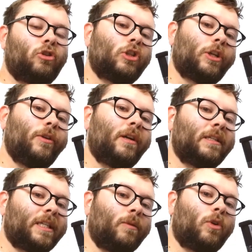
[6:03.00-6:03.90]
just so you
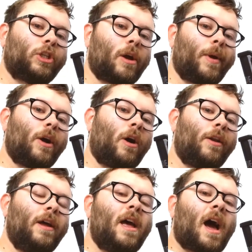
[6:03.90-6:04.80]
can see what's going
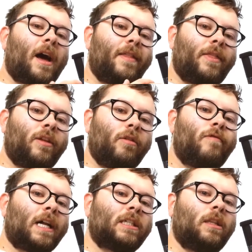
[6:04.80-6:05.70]
on, and then the
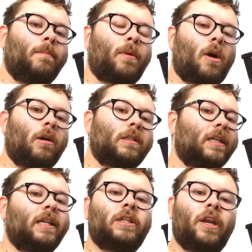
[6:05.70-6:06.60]
rest of the blogs
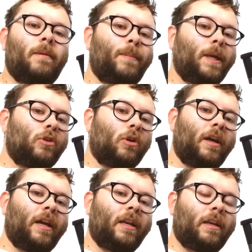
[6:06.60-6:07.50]
is going to be done
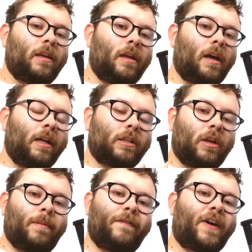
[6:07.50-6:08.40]
in, it's
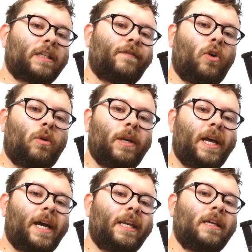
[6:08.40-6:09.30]
going to be fast
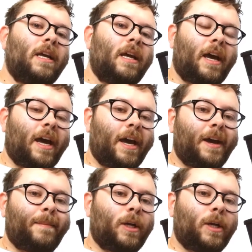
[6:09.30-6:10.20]
forwarded,
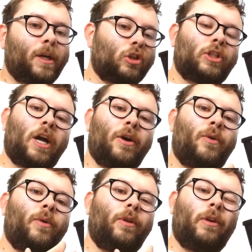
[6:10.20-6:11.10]
just
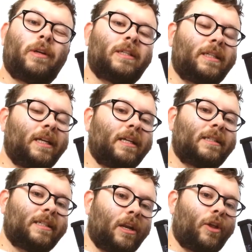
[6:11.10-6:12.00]
so you can see it's
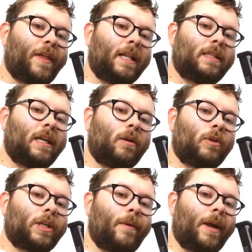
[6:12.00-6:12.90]
still authentic,
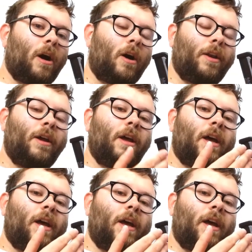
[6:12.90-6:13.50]
what's going on,